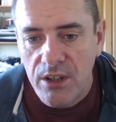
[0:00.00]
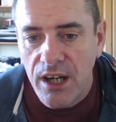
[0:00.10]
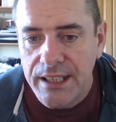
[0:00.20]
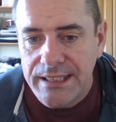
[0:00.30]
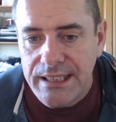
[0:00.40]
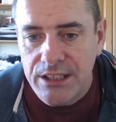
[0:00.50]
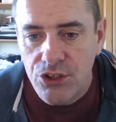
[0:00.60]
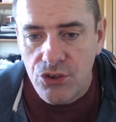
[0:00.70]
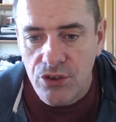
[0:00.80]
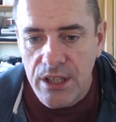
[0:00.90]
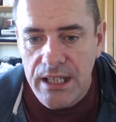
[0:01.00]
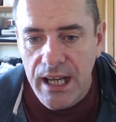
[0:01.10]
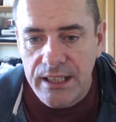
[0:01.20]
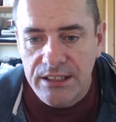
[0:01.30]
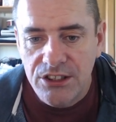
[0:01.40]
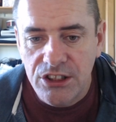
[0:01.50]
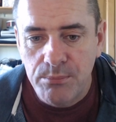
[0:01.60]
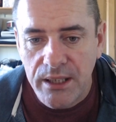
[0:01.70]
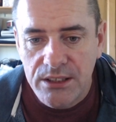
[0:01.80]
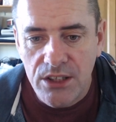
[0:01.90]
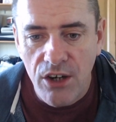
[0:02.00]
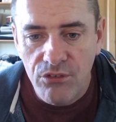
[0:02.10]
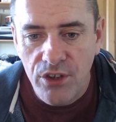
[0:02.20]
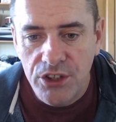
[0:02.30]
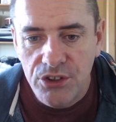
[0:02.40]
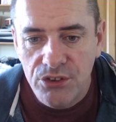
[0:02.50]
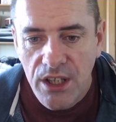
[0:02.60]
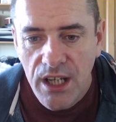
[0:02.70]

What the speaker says: ID3 and the suspect software issues?